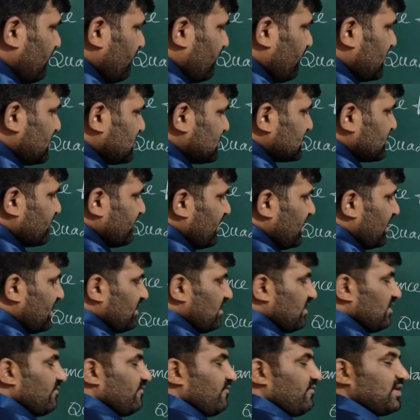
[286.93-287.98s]

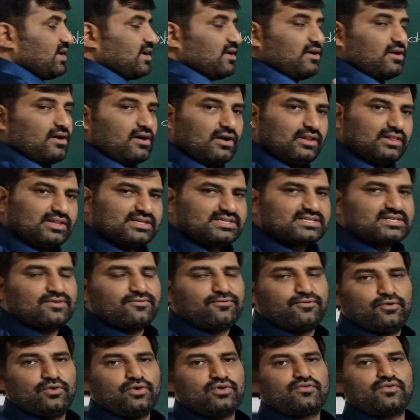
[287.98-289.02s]
for all the
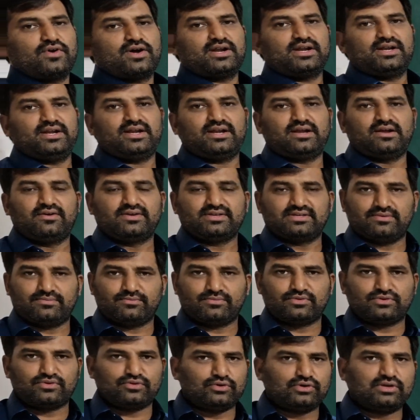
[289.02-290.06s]
4
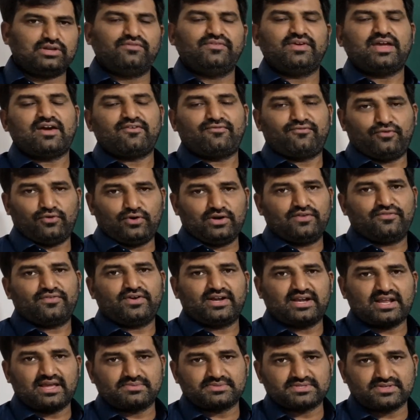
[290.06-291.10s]
quadrilaterals, total we have 4
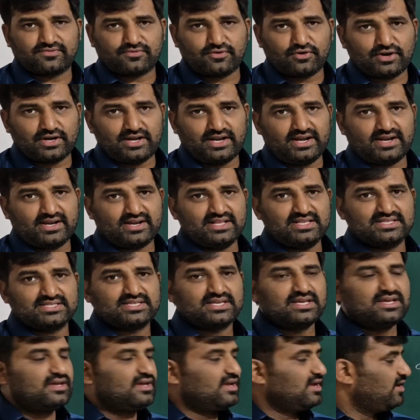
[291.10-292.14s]
different types of
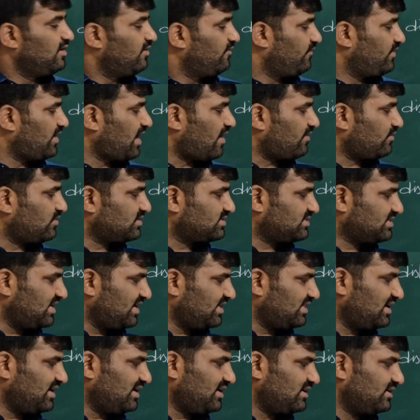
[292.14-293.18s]
quadrilaterals. We have to
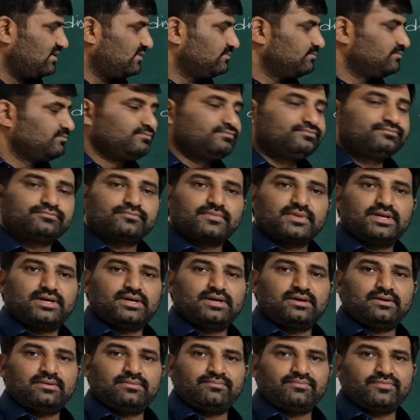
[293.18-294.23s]
say that
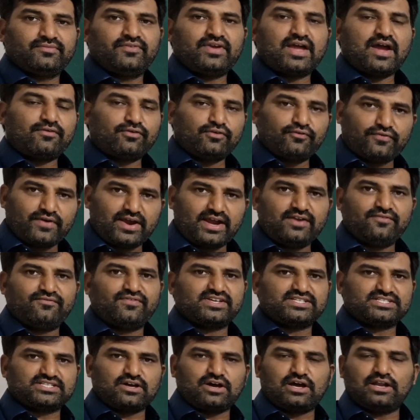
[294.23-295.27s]
we have to find
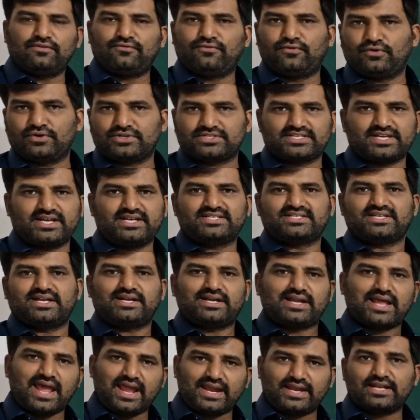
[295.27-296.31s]
first all 4 sides
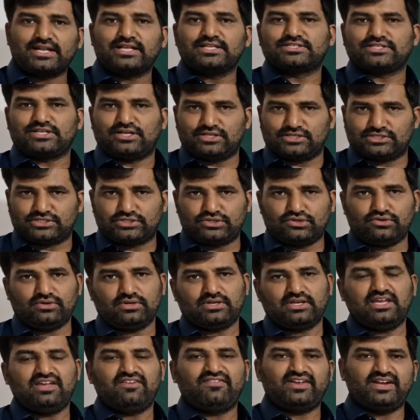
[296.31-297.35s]
and diagonals
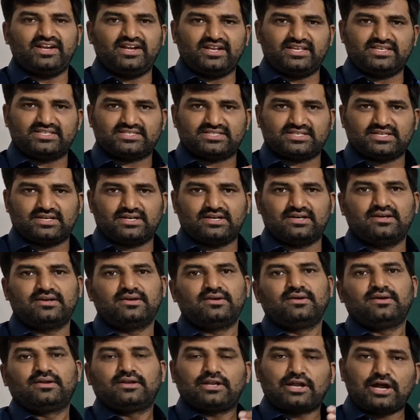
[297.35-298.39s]
also. Even it is
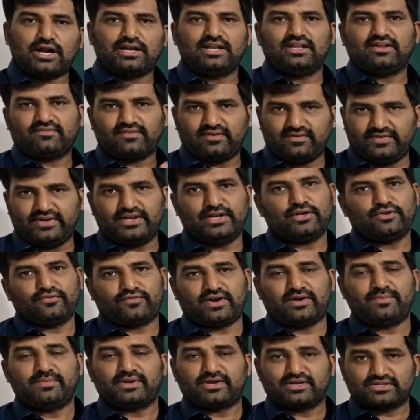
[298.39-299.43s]
not equal, we need to
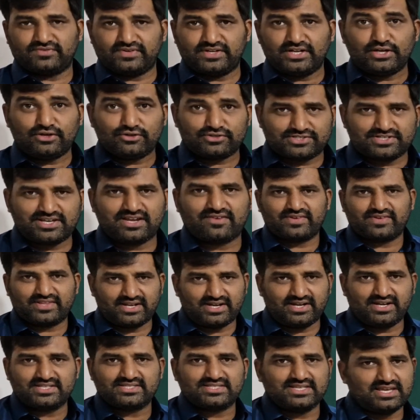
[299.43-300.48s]
find, because we need to whether
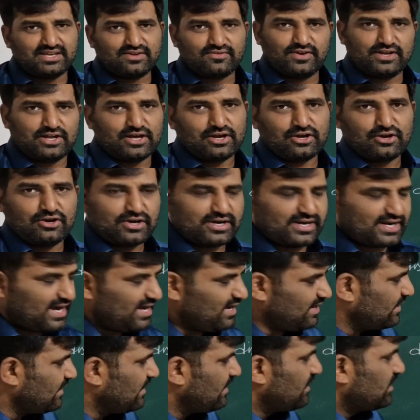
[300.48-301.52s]
it is equal or not,
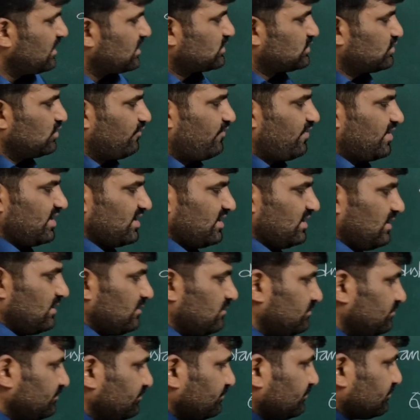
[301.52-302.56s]
right? So
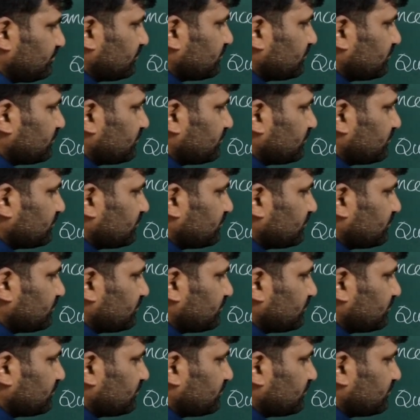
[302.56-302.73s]
for